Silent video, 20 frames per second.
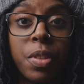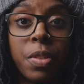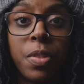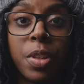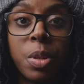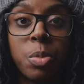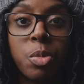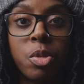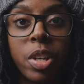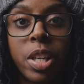the
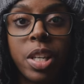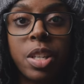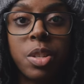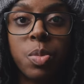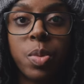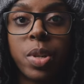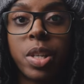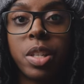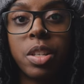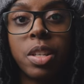film grain
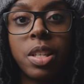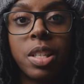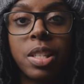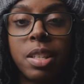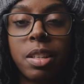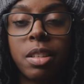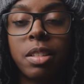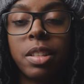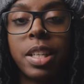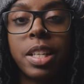as well, you can
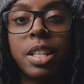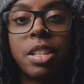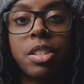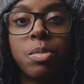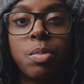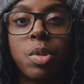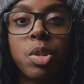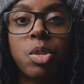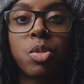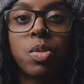dial that in
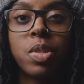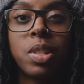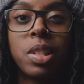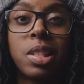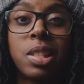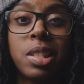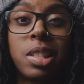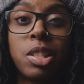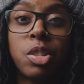as much or as little